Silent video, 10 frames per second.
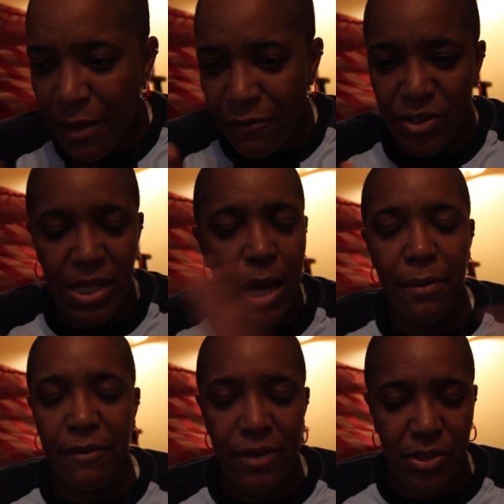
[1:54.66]
First
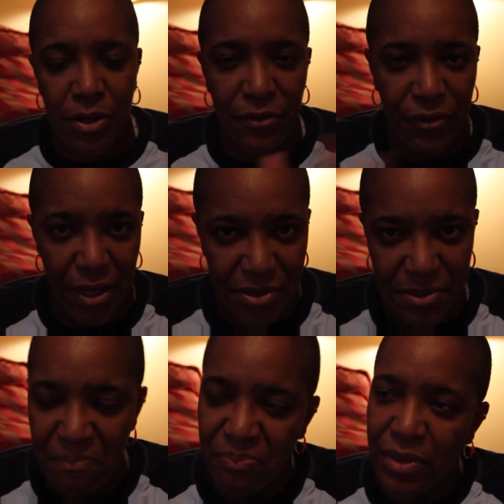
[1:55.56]
Time Ever I Saw Your
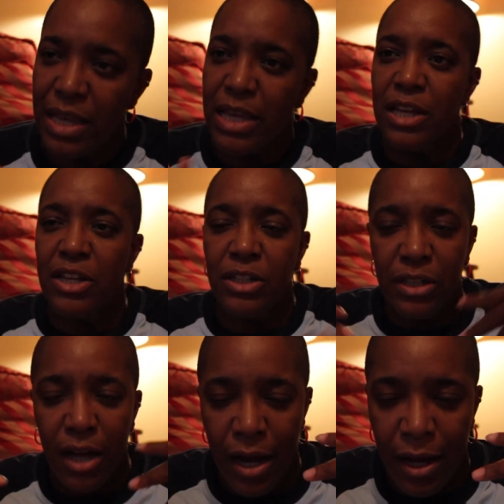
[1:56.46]
Face.
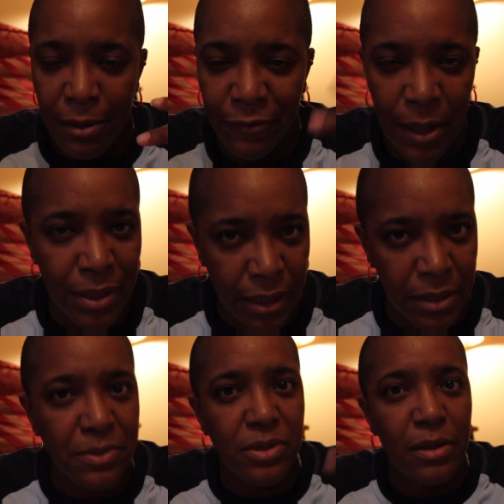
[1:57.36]
Uh, Flaming
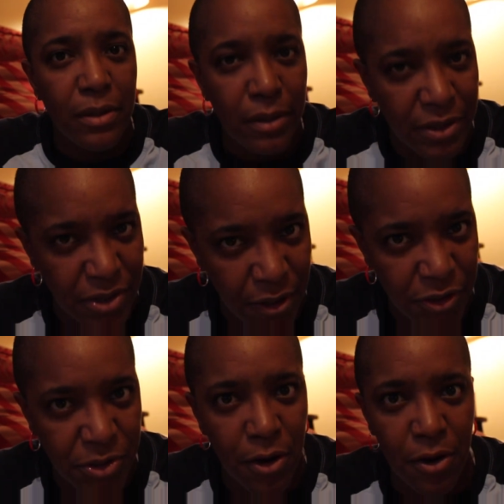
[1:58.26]
Lips it's their
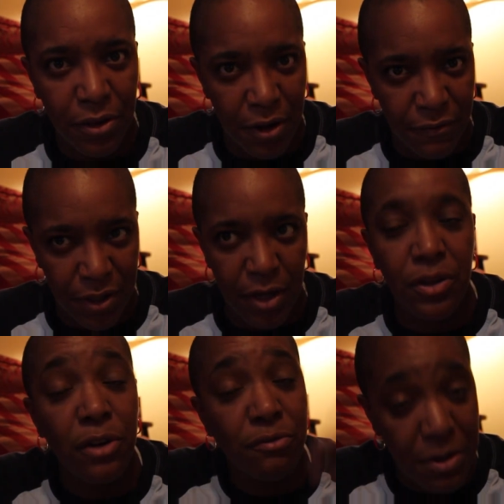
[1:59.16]
song, their video,
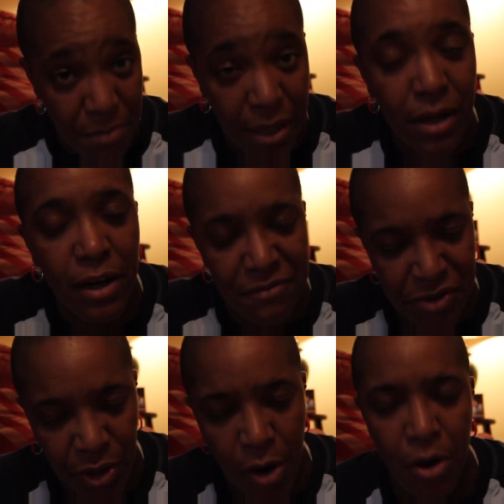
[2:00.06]
their remake of the
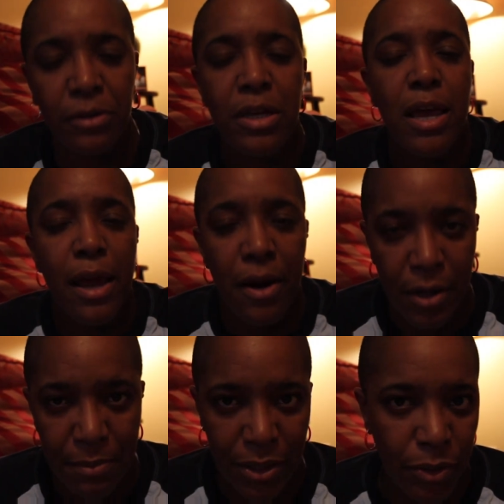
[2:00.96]
song.
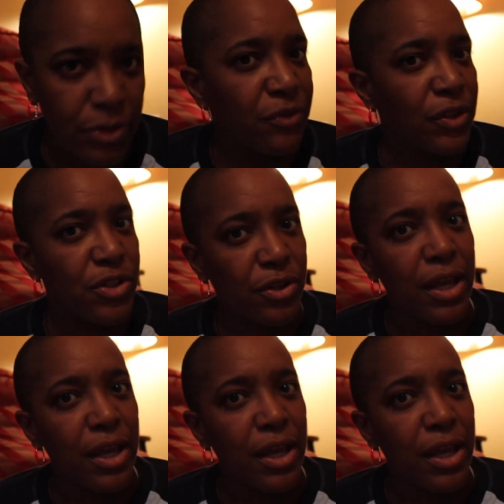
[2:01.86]
Erykah Badu is featured